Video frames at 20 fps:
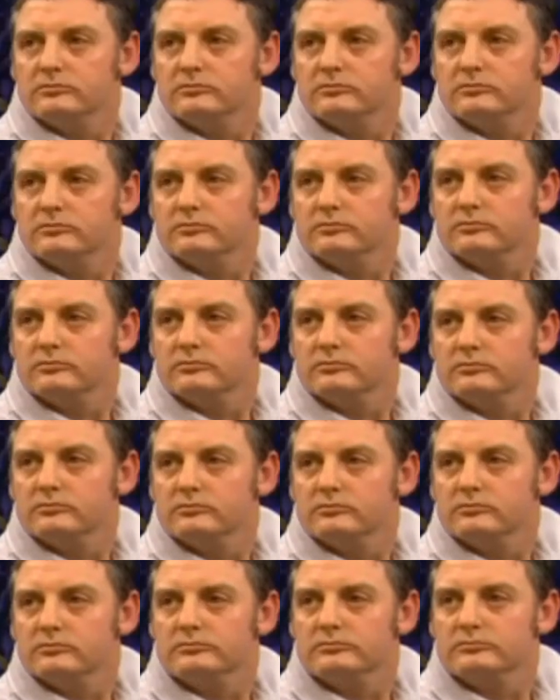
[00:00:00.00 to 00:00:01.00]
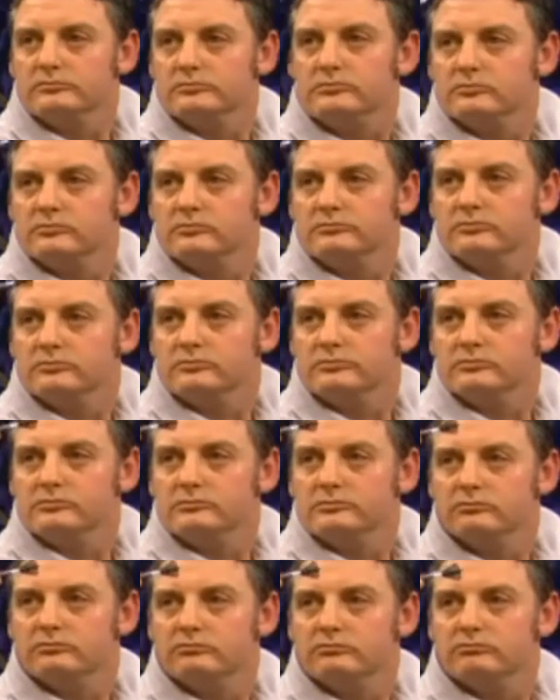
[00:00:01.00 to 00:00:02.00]

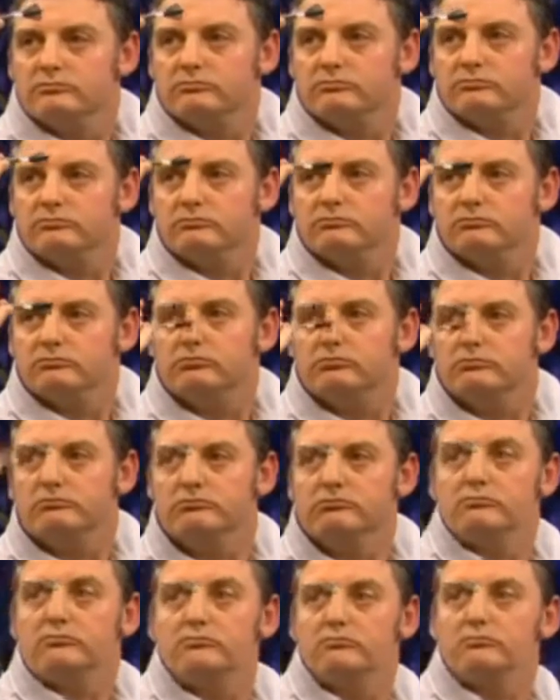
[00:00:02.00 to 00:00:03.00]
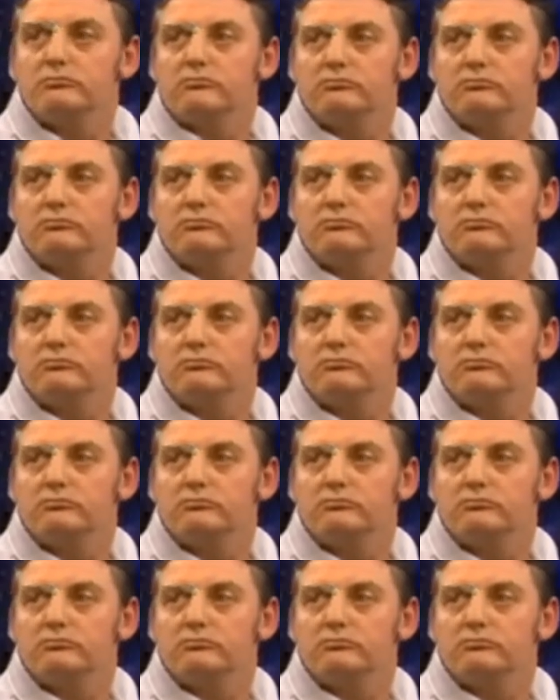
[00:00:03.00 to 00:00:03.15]
Nothing is said.